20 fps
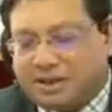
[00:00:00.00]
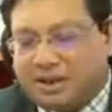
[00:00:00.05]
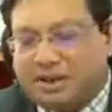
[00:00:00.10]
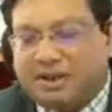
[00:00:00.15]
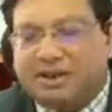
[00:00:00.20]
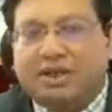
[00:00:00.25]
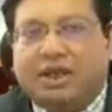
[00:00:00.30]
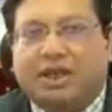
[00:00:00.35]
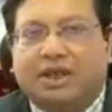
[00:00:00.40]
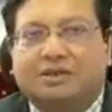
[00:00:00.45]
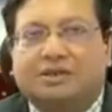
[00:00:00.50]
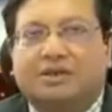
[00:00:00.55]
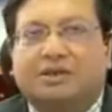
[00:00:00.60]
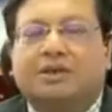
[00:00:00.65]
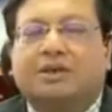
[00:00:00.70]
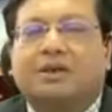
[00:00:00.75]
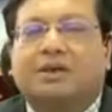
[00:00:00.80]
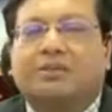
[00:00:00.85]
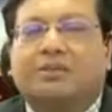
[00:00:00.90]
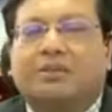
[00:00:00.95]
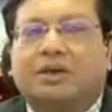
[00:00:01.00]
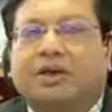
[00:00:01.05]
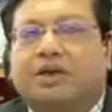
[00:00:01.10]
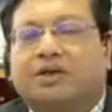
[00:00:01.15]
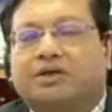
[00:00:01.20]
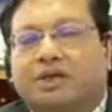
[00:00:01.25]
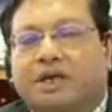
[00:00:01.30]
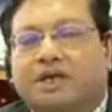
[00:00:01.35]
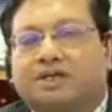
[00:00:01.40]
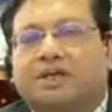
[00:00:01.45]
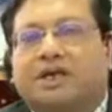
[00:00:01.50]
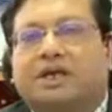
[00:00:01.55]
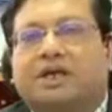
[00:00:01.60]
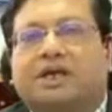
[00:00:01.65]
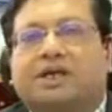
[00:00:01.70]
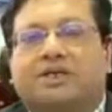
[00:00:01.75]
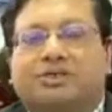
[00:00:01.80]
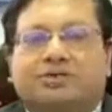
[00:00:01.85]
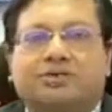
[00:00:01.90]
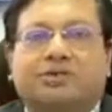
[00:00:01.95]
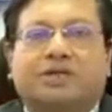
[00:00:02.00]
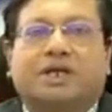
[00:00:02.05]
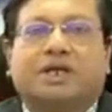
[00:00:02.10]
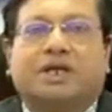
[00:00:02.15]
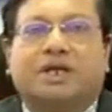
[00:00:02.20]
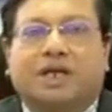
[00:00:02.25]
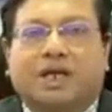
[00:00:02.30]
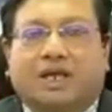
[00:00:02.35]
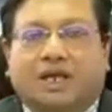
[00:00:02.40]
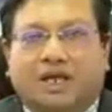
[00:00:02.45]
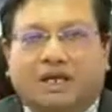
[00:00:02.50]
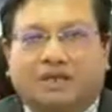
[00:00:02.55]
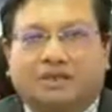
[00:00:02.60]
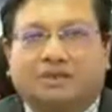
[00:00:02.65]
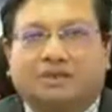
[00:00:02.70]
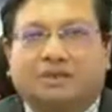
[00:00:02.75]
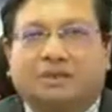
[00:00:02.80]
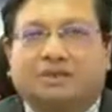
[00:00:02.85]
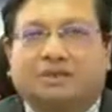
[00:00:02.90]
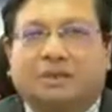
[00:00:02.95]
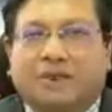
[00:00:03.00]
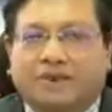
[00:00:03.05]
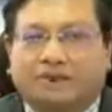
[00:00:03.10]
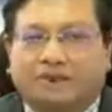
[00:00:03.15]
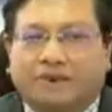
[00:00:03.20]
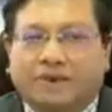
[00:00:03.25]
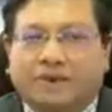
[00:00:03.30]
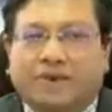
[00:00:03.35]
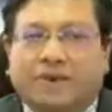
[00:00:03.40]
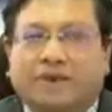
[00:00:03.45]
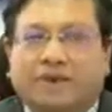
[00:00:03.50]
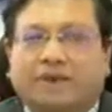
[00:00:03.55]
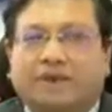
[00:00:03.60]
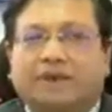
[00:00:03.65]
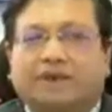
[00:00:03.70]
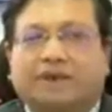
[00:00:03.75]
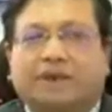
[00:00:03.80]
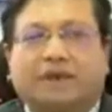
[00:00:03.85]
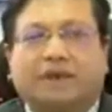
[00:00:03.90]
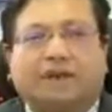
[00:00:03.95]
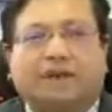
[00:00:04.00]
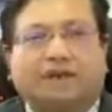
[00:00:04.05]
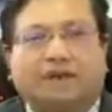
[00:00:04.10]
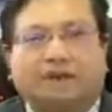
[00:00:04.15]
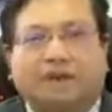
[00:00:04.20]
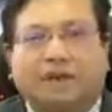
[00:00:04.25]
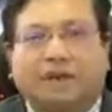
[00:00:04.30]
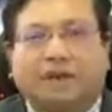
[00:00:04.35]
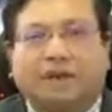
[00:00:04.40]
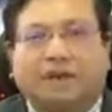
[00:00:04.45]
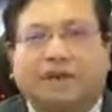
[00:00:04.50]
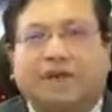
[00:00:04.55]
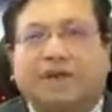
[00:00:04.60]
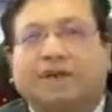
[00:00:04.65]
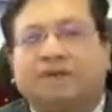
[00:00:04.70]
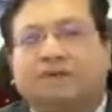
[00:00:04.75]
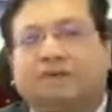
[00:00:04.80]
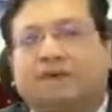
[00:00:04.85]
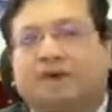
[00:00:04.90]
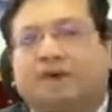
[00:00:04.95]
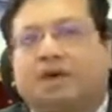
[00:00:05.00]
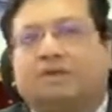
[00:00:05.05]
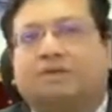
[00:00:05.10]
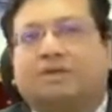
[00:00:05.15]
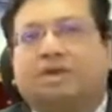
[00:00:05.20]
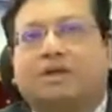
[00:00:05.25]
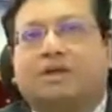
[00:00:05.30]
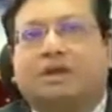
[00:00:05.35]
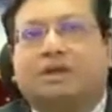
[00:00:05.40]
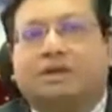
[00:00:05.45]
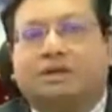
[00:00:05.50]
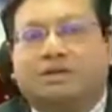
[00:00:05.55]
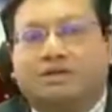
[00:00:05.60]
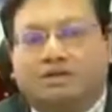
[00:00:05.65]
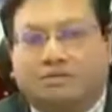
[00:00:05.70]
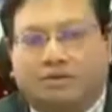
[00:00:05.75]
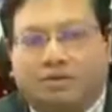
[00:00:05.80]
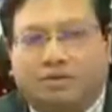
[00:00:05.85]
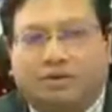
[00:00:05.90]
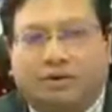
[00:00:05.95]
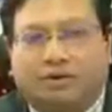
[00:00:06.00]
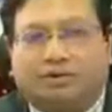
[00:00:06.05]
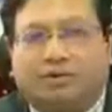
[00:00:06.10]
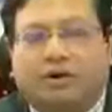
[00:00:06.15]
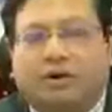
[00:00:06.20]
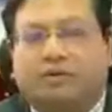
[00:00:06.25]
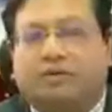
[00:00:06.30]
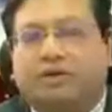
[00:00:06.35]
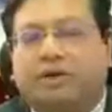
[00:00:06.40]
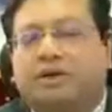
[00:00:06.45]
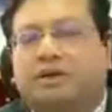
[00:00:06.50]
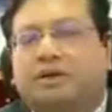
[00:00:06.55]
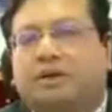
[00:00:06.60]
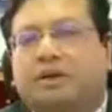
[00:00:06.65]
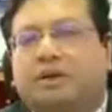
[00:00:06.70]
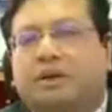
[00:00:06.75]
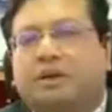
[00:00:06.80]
Haritas, because as a user he has benefited it and he has welcomed the move of government.